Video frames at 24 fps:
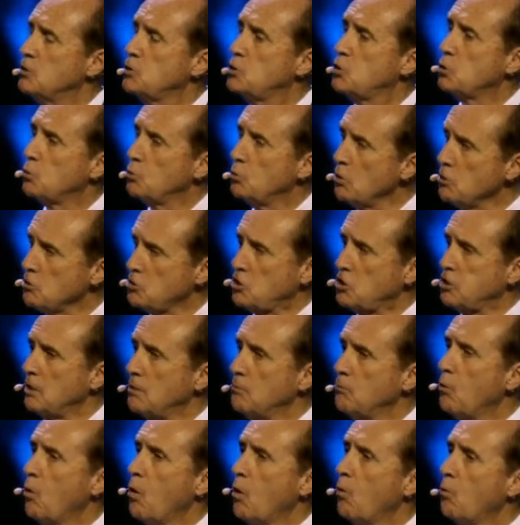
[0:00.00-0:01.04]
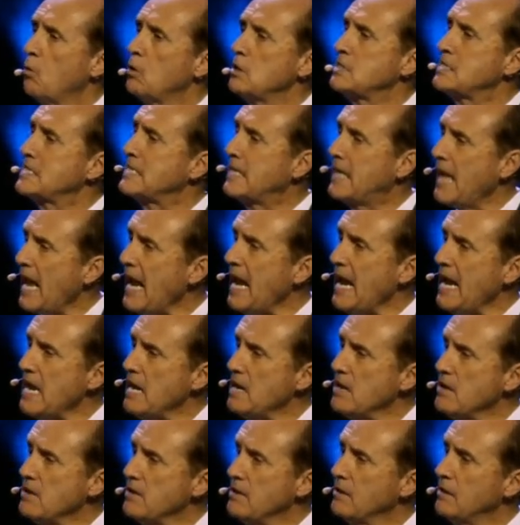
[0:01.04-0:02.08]
Jerusalem was
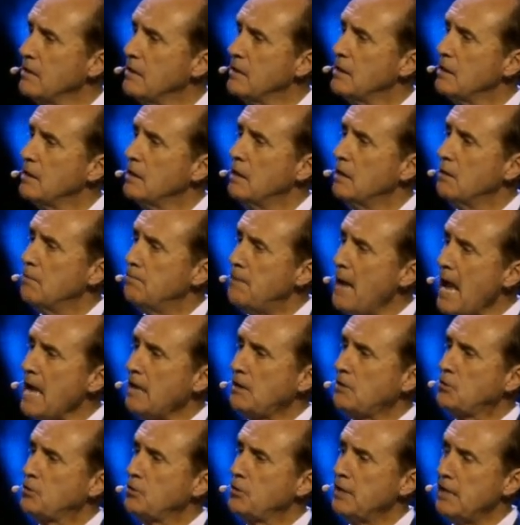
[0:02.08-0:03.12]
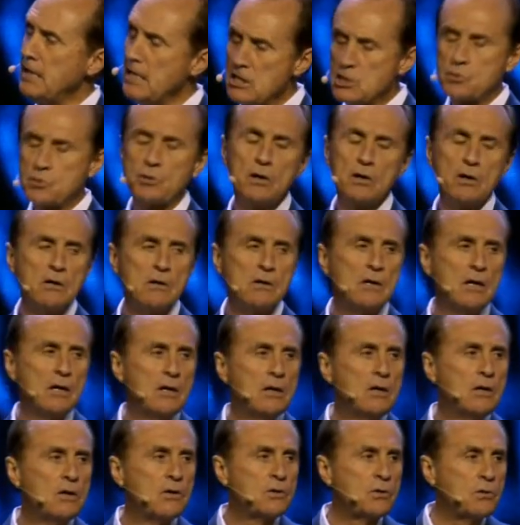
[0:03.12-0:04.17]
gained back to the Israel
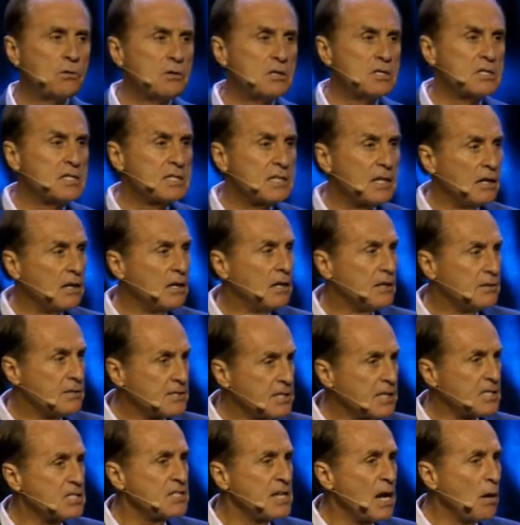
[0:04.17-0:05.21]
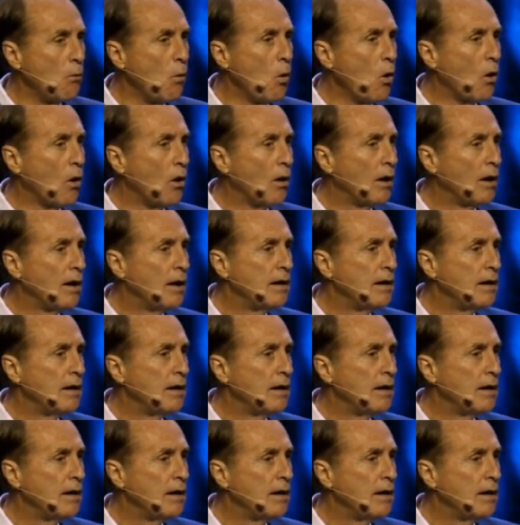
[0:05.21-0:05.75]
through the Six-Day War.